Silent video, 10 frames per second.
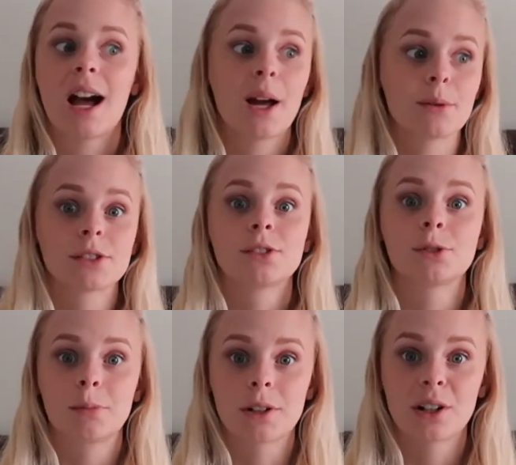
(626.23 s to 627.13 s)
I was
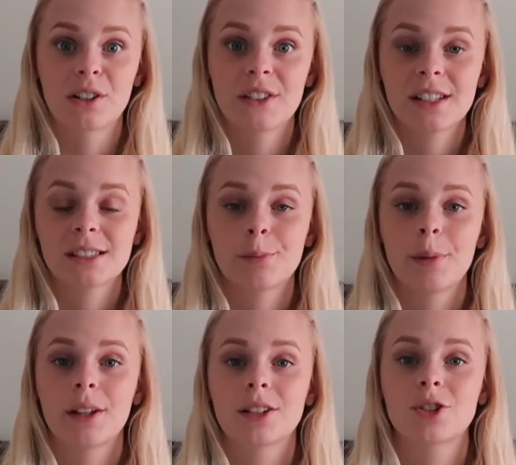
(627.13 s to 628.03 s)
super nervous,
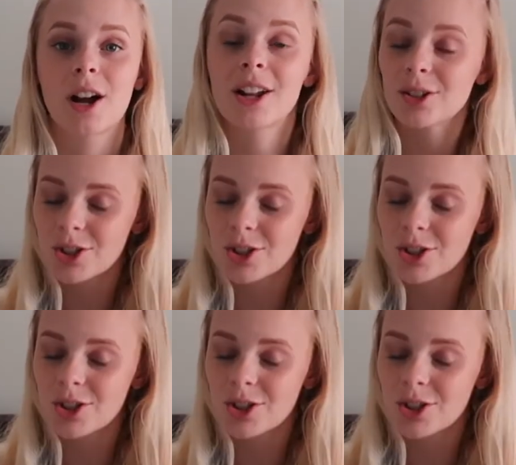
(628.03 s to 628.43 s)
but try to